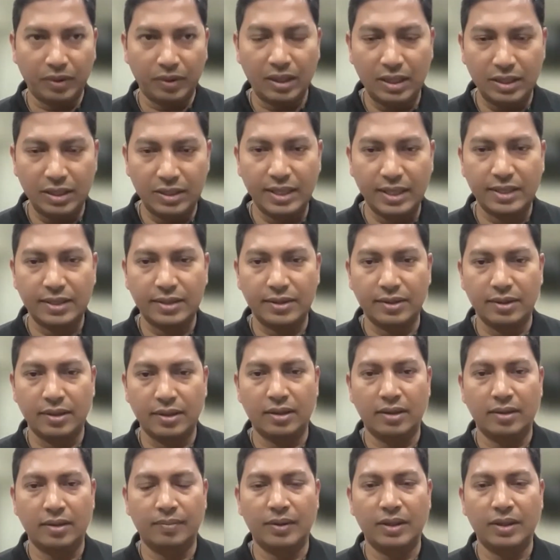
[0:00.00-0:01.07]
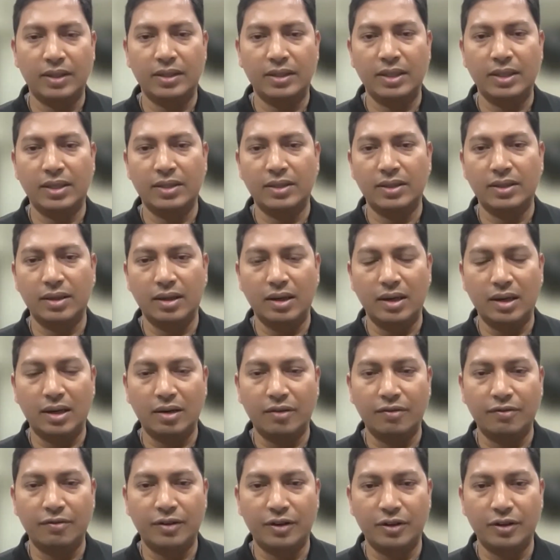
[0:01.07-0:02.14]
It does a lot
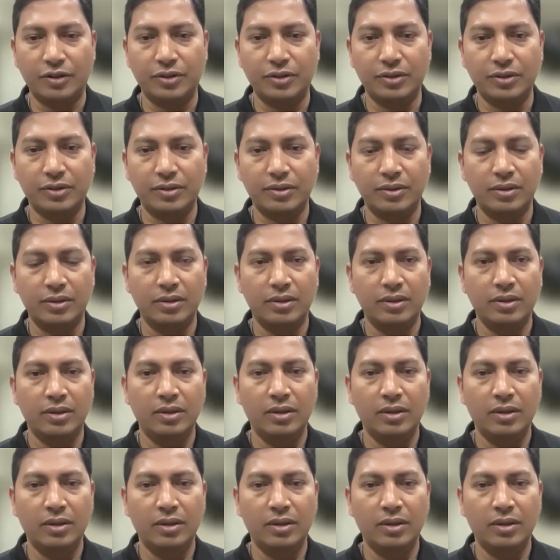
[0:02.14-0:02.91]
of functions,